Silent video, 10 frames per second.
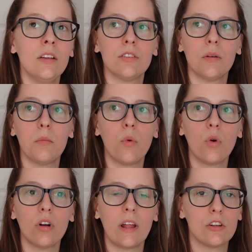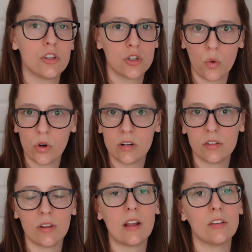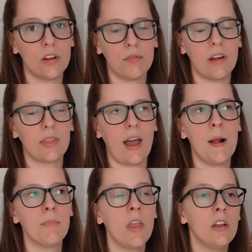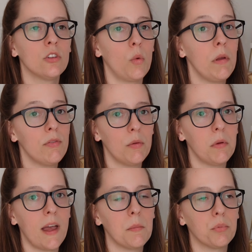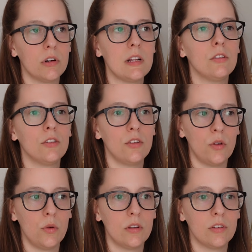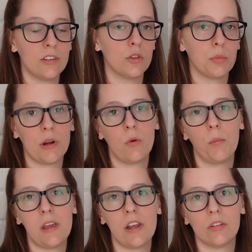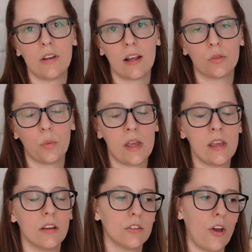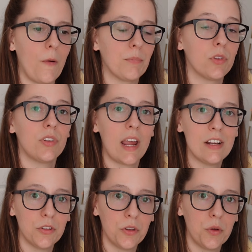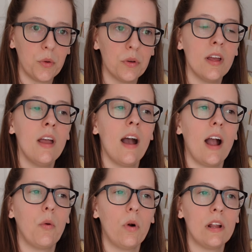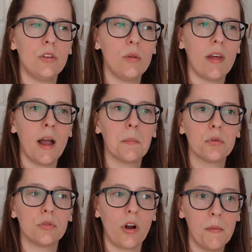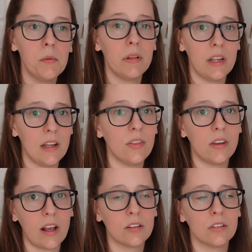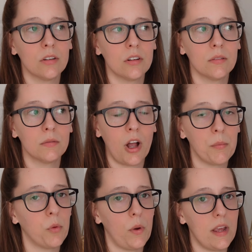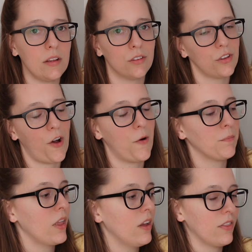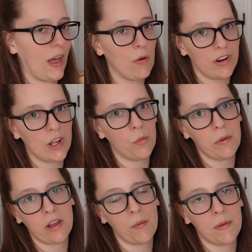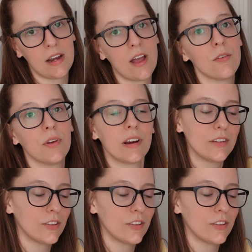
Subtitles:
some more like shorts and stuff like that. So we'll be filming that pretty soon, since spring will be here next week. So stay tuned. I want to do that probably in the next couple weeks. So that video will be coming very